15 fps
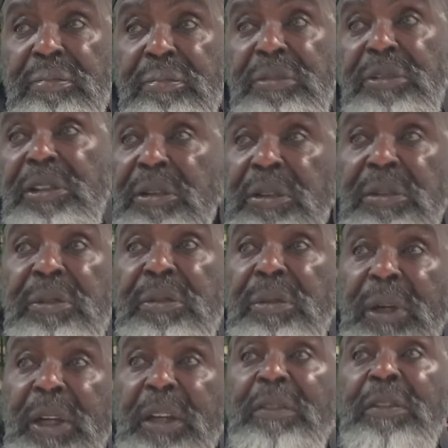10 or
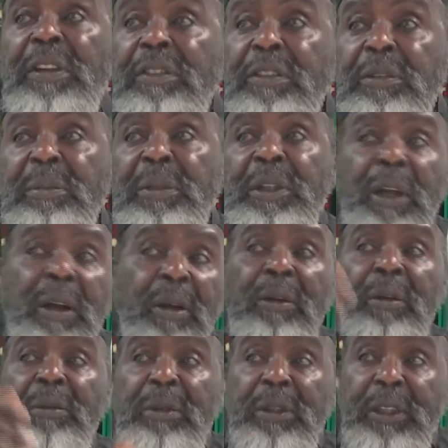12 of them and all
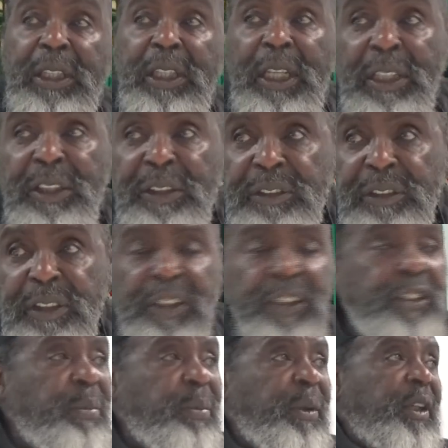of what they got to say. Just
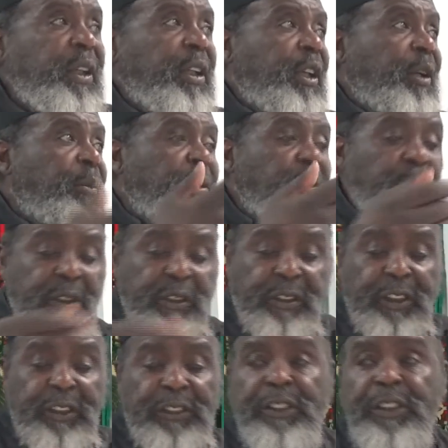spend a couple of weeks
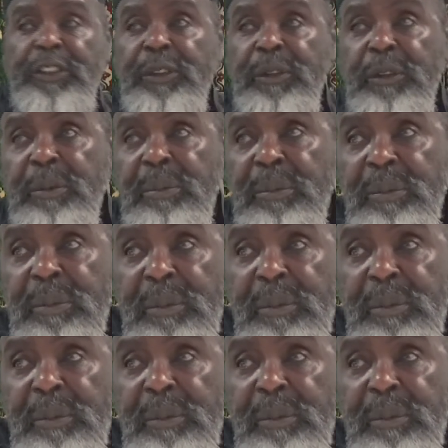listening to them